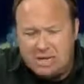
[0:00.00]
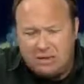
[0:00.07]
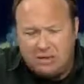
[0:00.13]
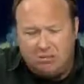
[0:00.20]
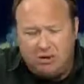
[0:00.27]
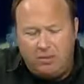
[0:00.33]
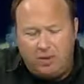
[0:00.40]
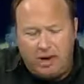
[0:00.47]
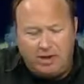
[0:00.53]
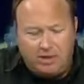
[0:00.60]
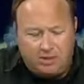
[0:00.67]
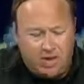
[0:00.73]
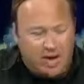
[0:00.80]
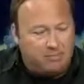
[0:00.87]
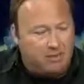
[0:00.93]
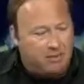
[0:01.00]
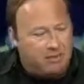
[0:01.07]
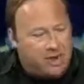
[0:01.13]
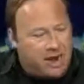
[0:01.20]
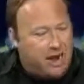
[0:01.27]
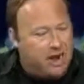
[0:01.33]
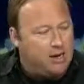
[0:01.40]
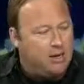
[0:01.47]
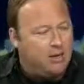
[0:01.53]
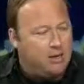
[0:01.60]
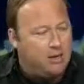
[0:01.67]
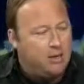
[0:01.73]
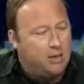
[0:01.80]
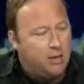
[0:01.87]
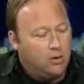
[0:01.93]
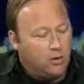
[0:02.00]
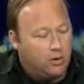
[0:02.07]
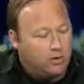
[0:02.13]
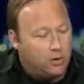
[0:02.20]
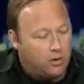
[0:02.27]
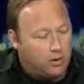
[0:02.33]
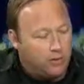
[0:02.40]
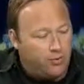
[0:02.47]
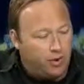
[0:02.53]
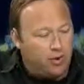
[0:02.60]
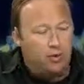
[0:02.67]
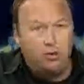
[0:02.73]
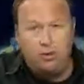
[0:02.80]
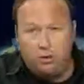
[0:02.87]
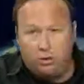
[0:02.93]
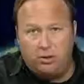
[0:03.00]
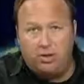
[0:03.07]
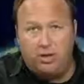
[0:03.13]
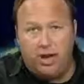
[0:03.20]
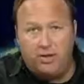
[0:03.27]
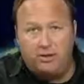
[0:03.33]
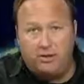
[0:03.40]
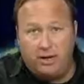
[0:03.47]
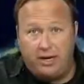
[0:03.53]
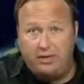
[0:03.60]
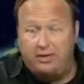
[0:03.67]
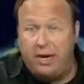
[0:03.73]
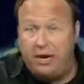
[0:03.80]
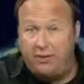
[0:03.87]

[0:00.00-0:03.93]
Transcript: little bit in the next segment and tie it into North Korea threatening to nuke the United States.